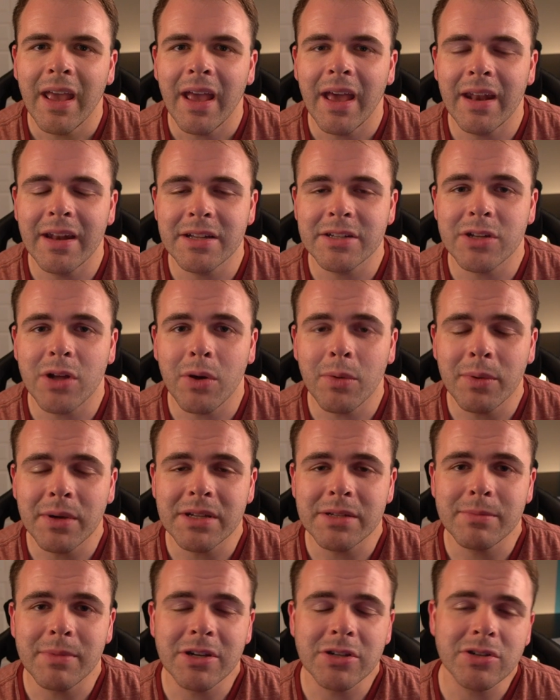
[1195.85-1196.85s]
And as
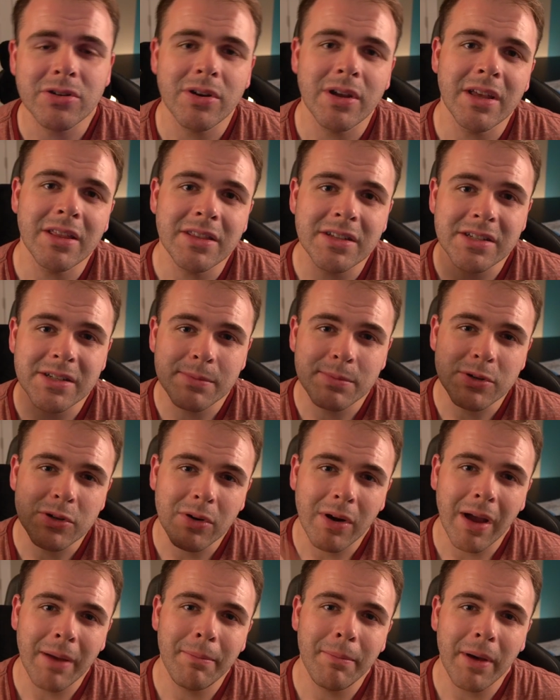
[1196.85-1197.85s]
always, make sure you hit the
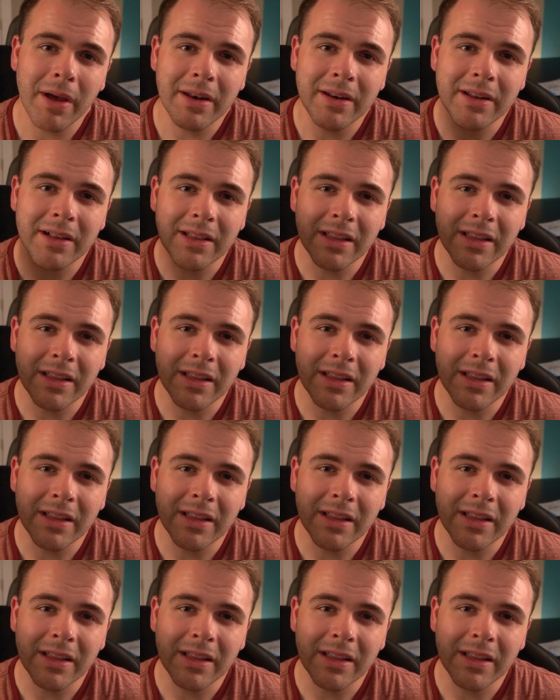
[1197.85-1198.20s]
subscribe button,